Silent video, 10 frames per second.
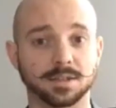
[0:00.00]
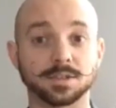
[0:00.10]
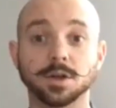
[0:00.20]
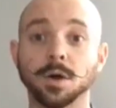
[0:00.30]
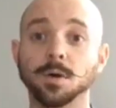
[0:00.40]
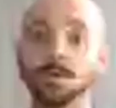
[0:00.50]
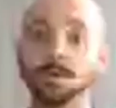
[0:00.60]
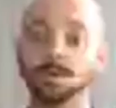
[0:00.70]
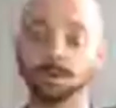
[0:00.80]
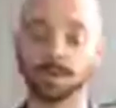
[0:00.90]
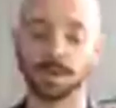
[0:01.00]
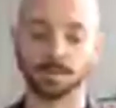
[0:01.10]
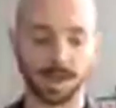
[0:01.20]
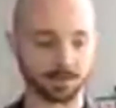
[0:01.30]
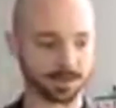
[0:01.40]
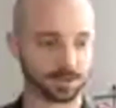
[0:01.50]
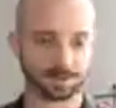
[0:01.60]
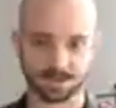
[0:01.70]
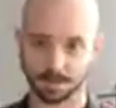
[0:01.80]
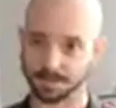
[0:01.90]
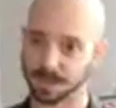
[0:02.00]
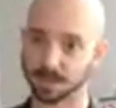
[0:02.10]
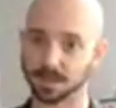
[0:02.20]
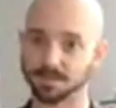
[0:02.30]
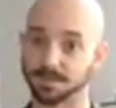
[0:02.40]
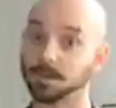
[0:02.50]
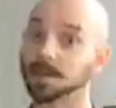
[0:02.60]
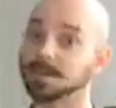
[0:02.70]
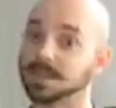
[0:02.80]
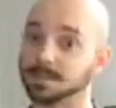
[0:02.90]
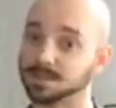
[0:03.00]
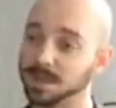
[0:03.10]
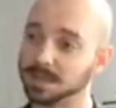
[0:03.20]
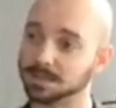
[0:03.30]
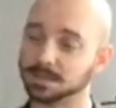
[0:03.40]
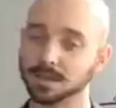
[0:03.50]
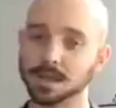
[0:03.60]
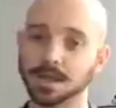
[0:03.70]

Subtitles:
the total amount of something if they're all in the same space,